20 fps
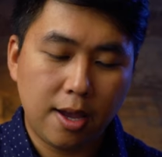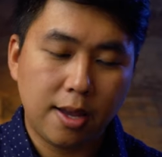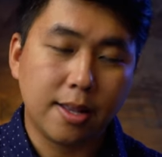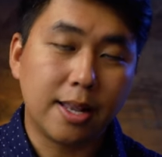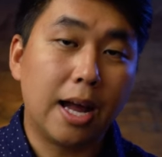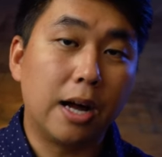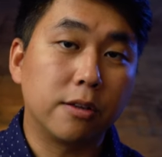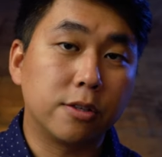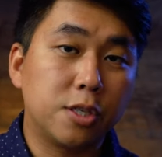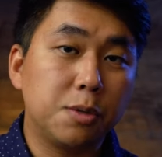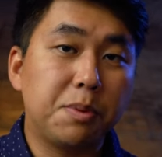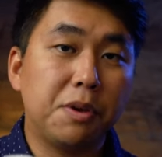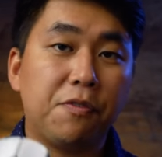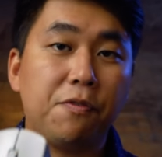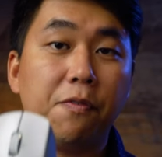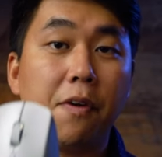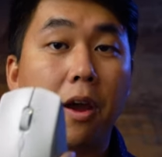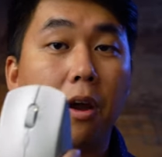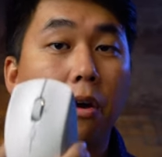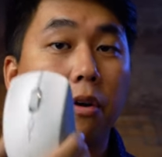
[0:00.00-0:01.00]
Now, to be
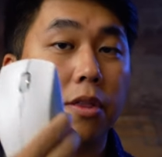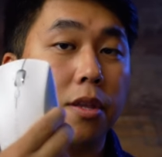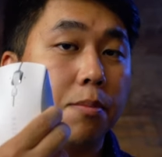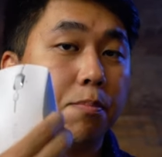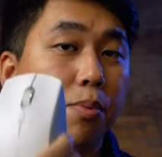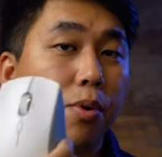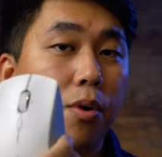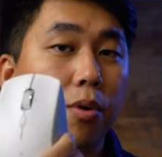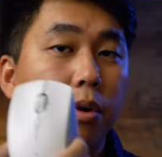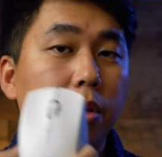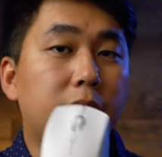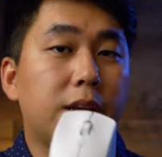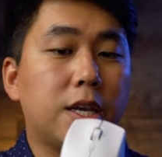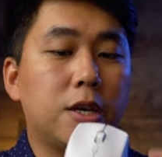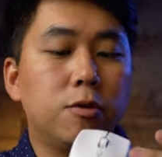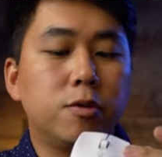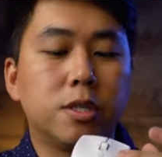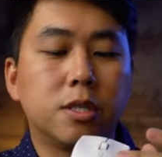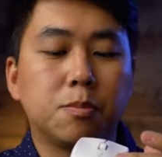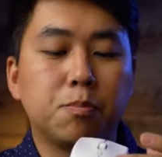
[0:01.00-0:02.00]
fair, the ProClick
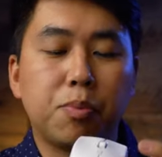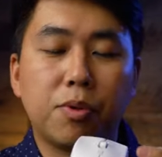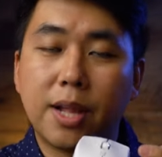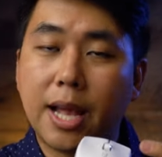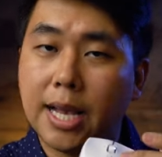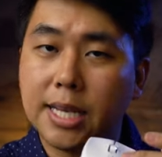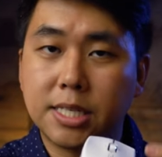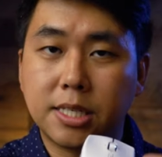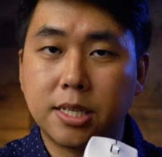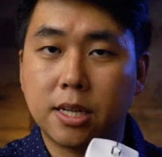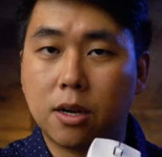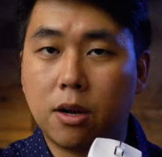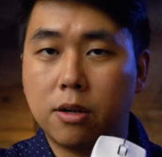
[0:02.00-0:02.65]
uses plastic